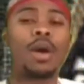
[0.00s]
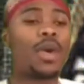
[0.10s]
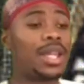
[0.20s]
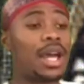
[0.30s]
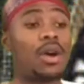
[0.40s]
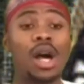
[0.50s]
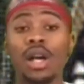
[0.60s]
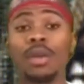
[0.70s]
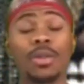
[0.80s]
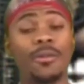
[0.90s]
my way now.
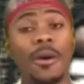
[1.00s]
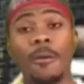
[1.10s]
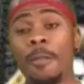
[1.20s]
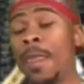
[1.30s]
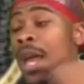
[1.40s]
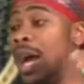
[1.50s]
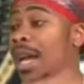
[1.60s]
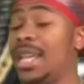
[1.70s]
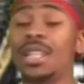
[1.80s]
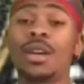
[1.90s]
Hung up the phone.
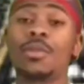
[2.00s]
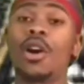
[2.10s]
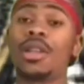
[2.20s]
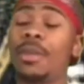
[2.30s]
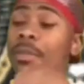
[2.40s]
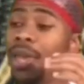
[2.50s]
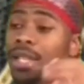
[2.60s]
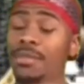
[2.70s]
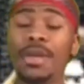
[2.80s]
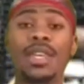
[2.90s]
I ended up calling my
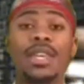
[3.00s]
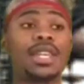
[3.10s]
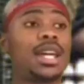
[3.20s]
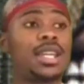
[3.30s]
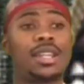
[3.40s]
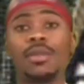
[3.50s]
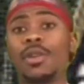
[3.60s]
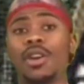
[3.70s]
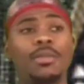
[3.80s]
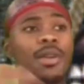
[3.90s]
man's B, and I ended up
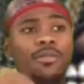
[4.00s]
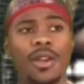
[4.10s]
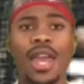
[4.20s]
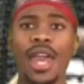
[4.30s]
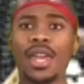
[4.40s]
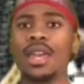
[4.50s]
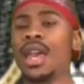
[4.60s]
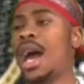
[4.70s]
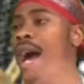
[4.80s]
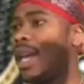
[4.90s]
calling my friend A.
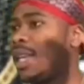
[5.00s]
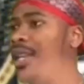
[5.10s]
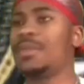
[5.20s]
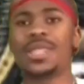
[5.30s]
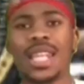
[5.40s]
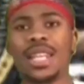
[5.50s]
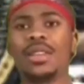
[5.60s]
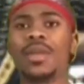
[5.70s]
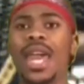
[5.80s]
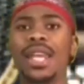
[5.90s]
I ended up sending
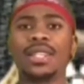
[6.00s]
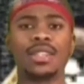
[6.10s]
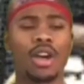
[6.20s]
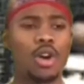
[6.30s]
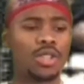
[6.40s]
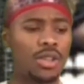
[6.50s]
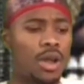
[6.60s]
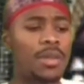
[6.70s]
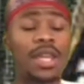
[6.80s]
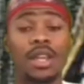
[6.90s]
them to Addie to the hotel.
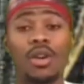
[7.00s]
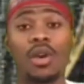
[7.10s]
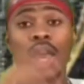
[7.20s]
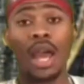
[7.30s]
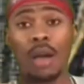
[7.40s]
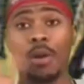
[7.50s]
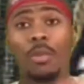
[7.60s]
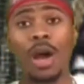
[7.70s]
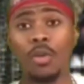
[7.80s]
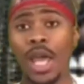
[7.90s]
I'm like, yo, I'm on
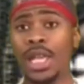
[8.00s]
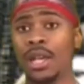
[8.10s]
my way